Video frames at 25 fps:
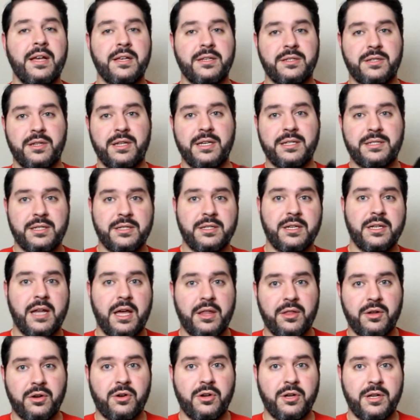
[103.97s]
So this is
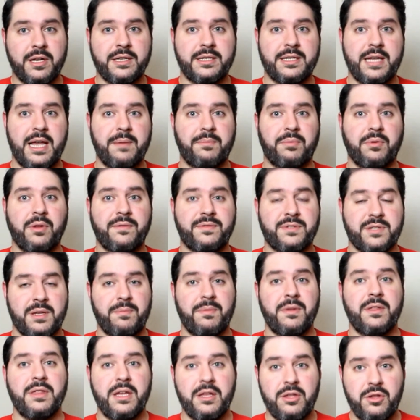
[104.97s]
another good example of
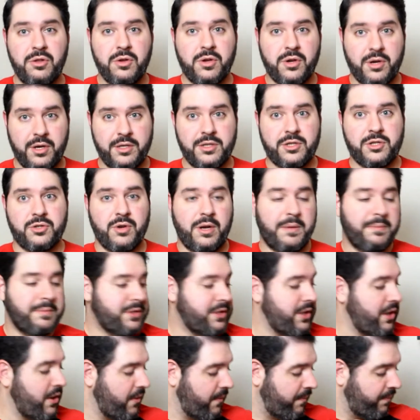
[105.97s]
something that you could stream
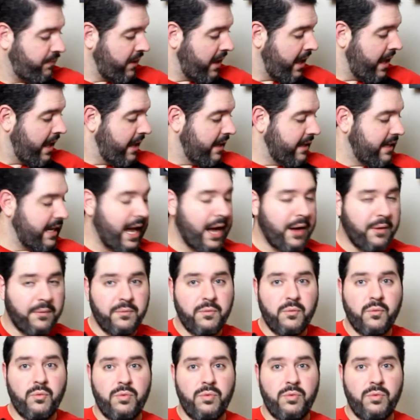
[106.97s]
to. Now,